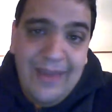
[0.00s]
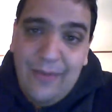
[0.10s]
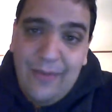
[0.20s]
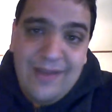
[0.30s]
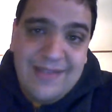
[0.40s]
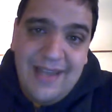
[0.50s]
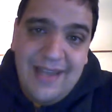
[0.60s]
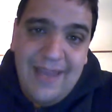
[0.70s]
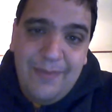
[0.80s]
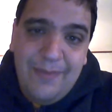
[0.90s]
He wasn't
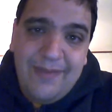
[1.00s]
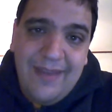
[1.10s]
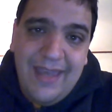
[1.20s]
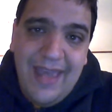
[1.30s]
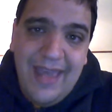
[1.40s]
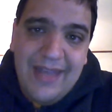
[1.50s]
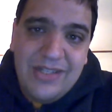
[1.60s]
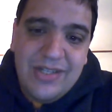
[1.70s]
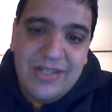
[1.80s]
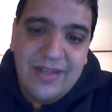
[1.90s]
able to
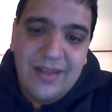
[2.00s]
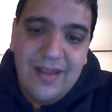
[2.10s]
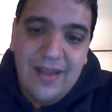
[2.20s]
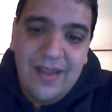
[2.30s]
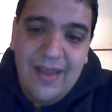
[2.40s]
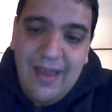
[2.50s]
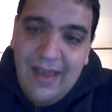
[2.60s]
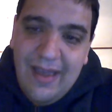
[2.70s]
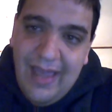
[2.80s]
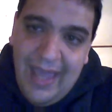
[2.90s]
catch
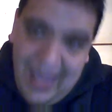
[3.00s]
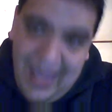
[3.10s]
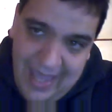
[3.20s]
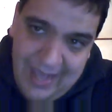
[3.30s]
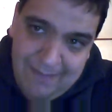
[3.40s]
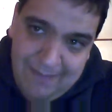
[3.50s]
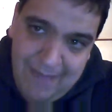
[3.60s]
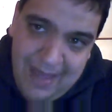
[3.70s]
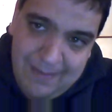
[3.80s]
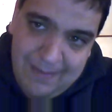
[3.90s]
a
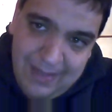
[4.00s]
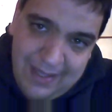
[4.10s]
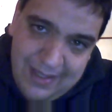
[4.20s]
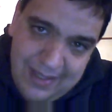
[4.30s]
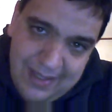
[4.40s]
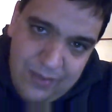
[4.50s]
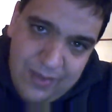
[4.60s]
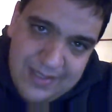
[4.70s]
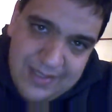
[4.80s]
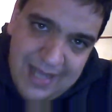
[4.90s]
man because he
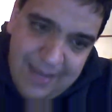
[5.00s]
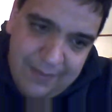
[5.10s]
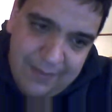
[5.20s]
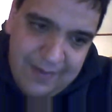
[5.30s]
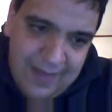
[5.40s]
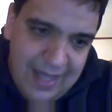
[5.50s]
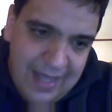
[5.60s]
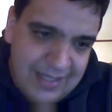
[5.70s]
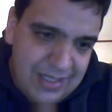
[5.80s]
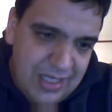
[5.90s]
wasn't able to
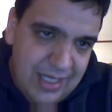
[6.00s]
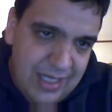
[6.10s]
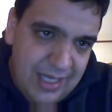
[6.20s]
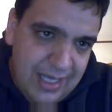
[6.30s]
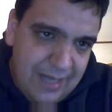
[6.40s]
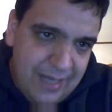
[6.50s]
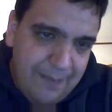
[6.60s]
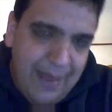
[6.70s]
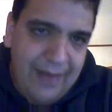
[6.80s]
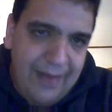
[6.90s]
catch a genie in a
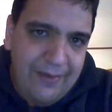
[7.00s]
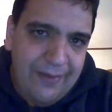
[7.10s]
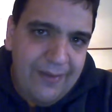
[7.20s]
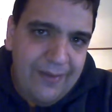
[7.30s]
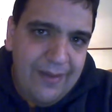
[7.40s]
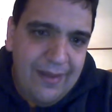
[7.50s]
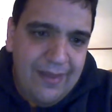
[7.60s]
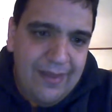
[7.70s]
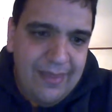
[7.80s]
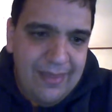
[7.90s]
bottle
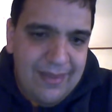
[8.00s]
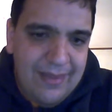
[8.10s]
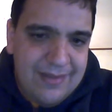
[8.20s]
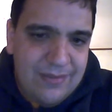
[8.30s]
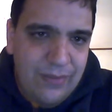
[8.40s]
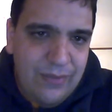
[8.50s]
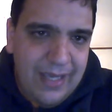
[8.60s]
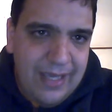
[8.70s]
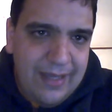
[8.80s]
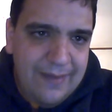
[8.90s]
this
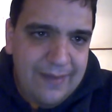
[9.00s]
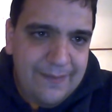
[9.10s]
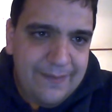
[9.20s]
week.